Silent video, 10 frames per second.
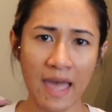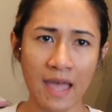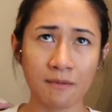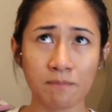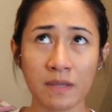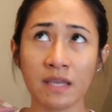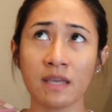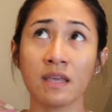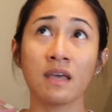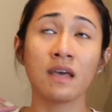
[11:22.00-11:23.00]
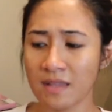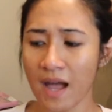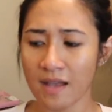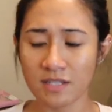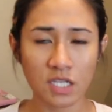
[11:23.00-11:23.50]

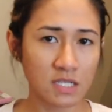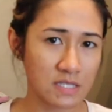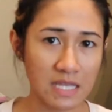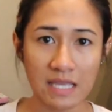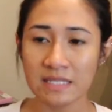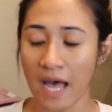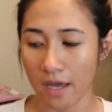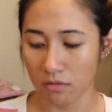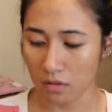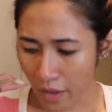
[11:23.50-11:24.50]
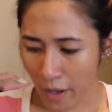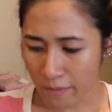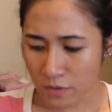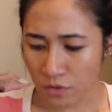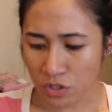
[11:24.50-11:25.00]
NP-C title.
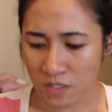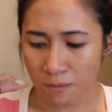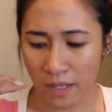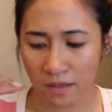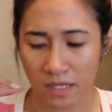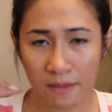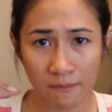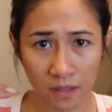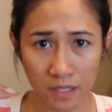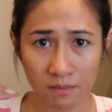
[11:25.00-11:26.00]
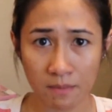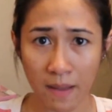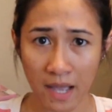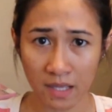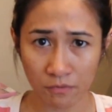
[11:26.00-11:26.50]
So she's been emailing me
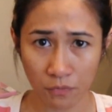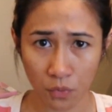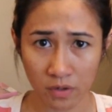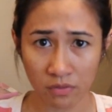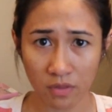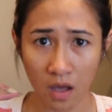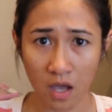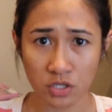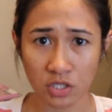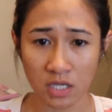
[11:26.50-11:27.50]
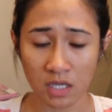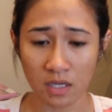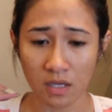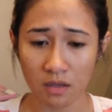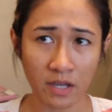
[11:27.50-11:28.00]
back and forth.
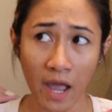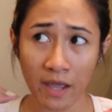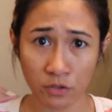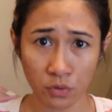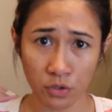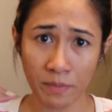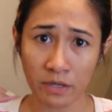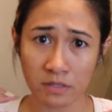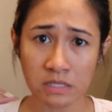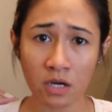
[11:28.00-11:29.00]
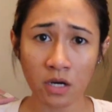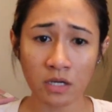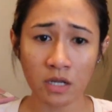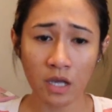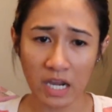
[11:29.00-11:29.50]
I told her my
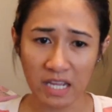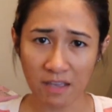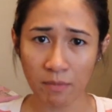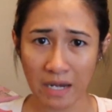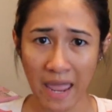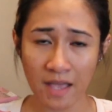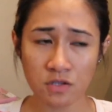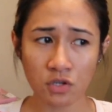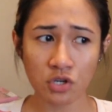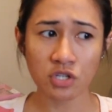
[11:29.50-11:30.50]
concern. She kind of gave me an answer.